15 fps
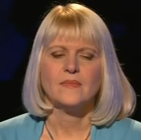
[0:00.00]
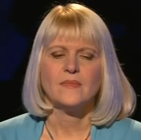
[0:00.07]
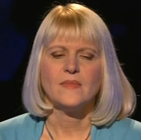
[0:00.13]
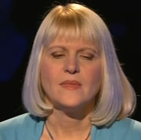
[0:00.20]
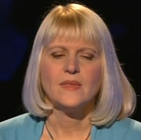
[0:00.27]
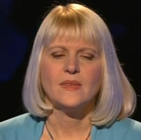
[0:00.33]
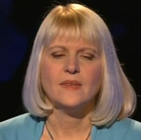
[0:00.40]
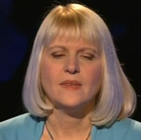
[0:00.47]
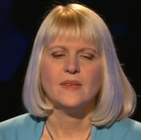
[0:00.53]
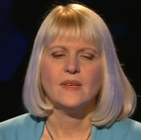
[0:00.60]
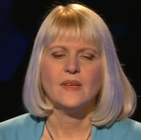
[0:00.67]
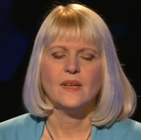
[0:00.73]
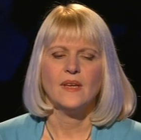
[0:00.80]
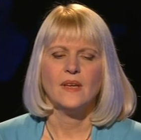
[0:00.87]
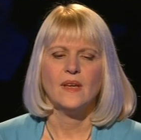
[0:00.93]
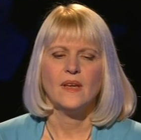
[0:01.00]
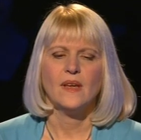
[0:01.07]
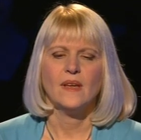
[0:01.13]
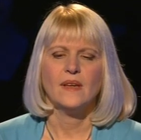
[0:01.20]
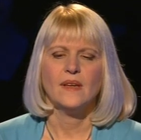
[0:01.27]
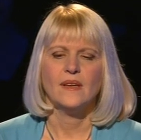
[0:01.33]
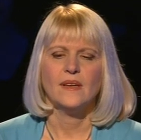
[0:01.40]

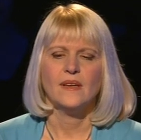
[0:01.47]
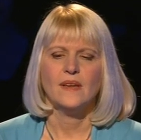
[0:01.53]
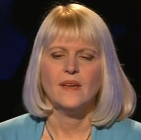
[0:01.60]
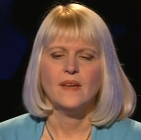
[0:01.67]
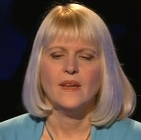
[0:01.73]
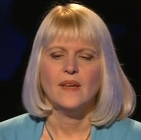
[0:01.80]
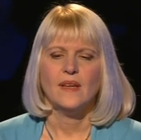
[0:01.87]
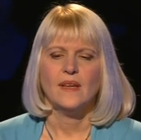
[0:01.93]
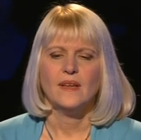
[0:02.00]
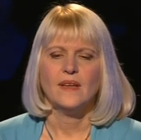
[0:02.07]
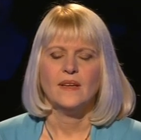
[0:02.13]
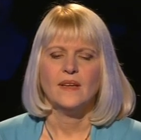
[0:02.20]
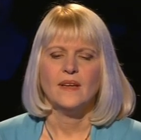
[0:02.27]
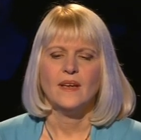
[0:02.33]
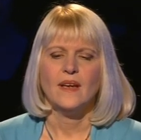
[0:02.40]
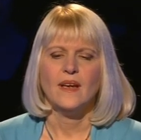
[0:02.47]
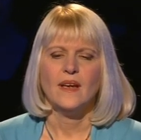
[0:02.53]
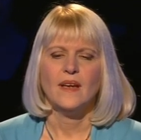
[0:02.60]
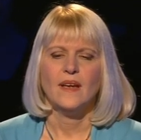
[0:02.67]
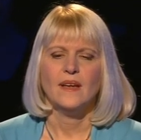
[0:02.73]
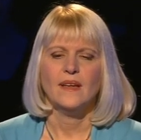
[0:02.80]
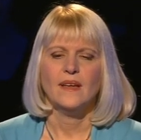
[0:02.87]

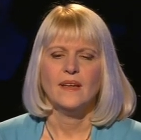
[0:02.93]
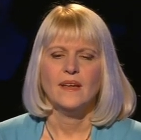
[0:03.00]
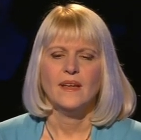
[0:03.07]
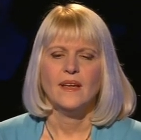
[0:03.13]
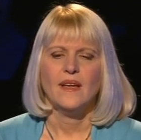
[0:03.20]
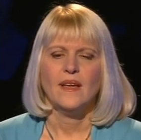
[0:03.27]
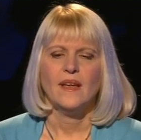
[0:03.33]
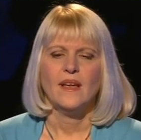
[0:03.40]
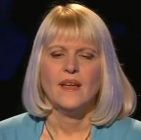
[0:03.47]
Nobody speaks.